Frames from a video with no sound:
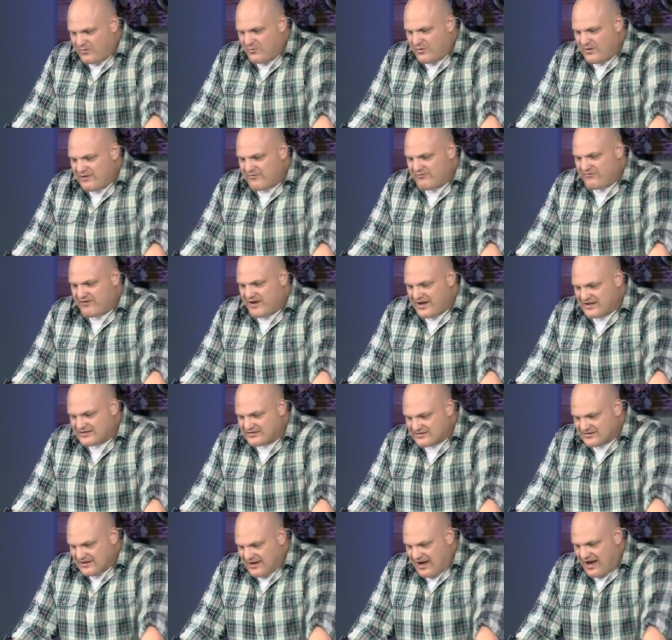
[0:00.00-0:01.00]
we
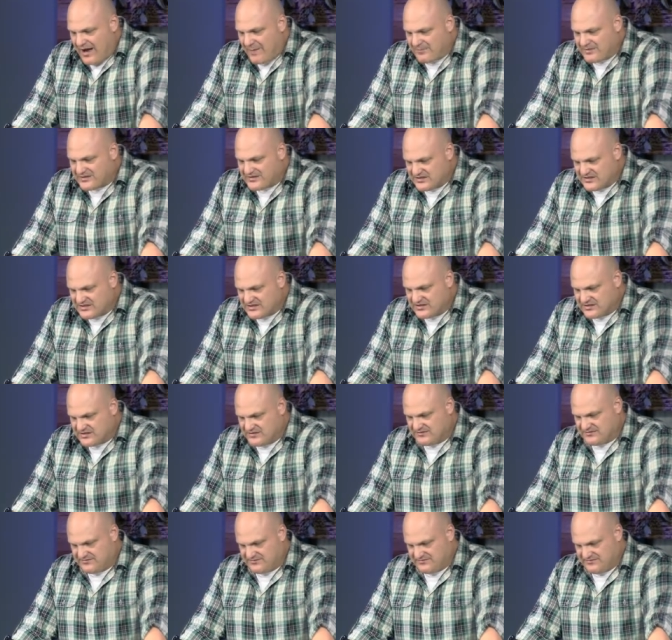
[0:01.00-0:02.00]
face opposition?
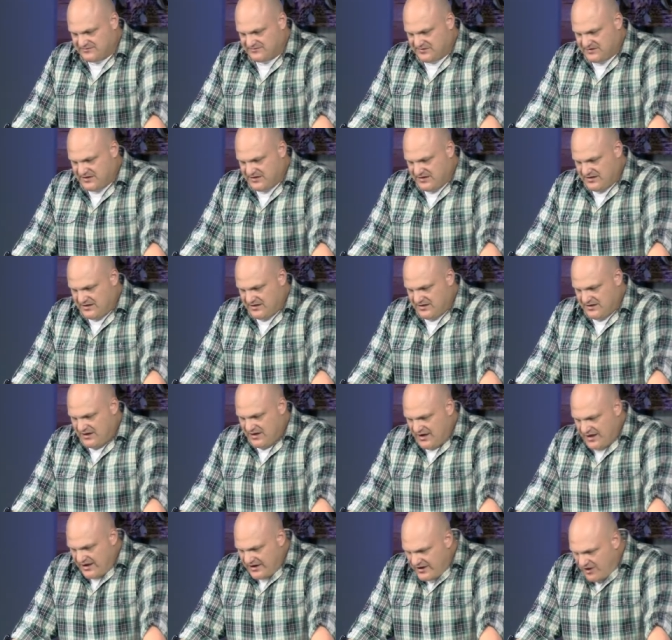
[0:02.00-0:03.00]

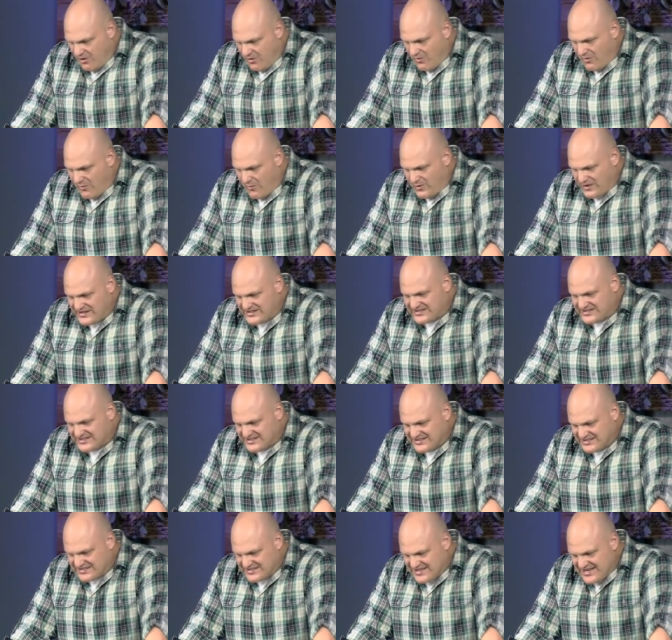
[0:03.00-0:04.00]
You know, when we
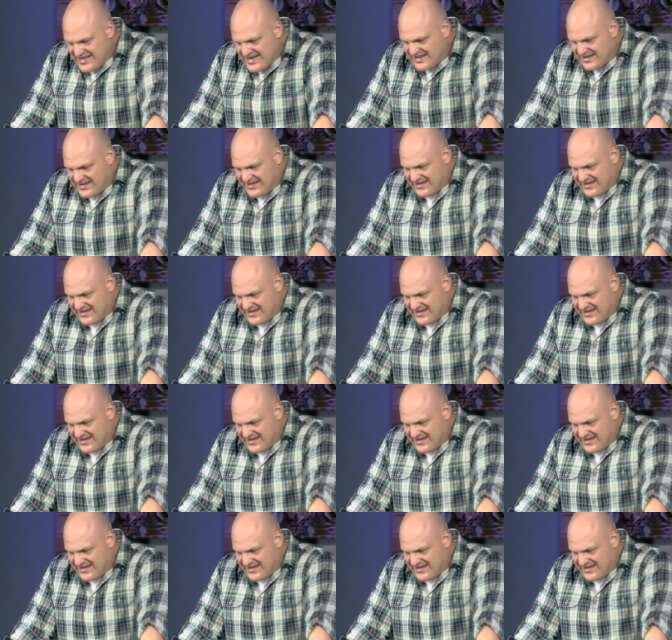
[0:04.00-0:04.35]
seek